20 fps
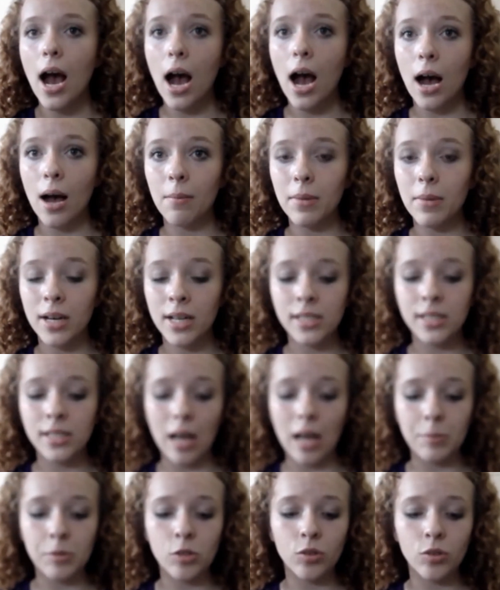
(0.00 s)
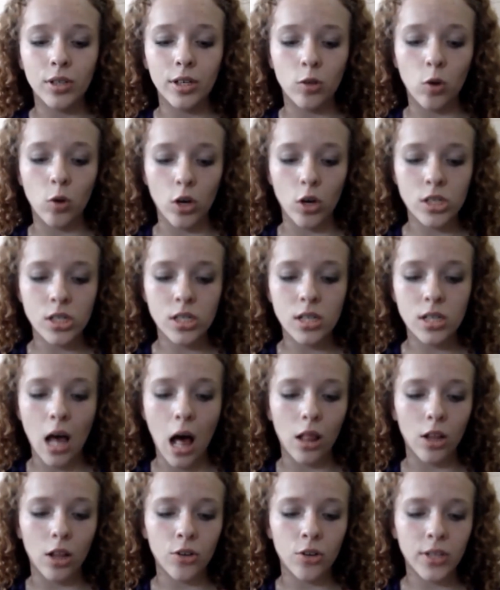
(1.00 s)
Um, it is an absolutely gorgeous
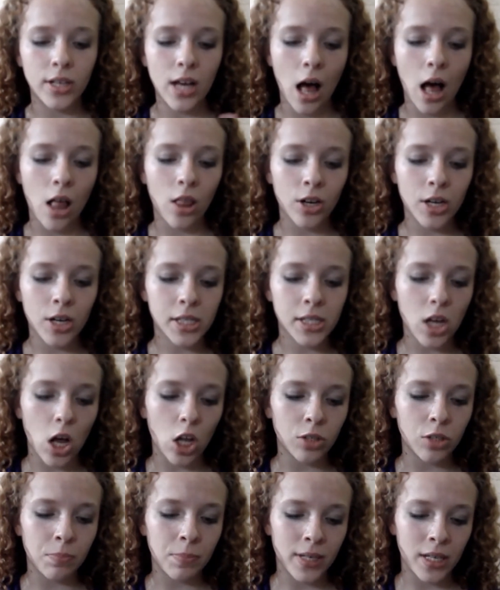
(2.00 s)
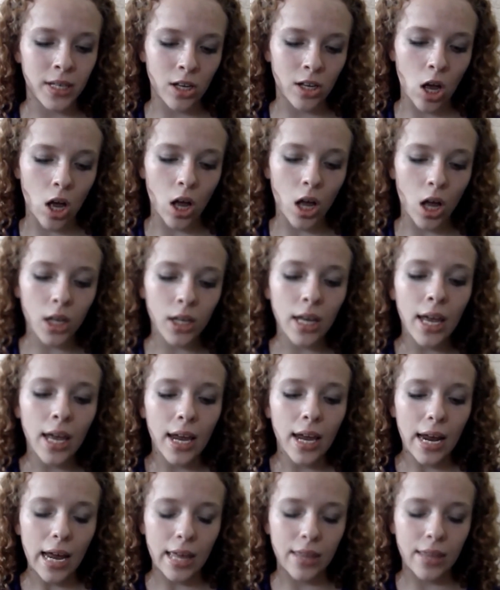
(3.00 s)
color. The color is called Peacock
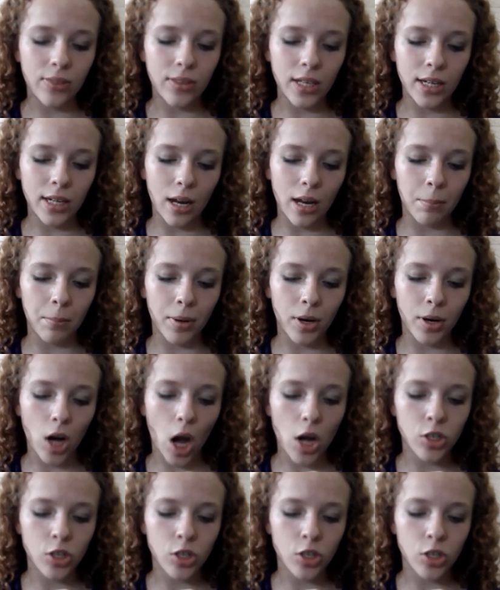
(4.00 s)
and the number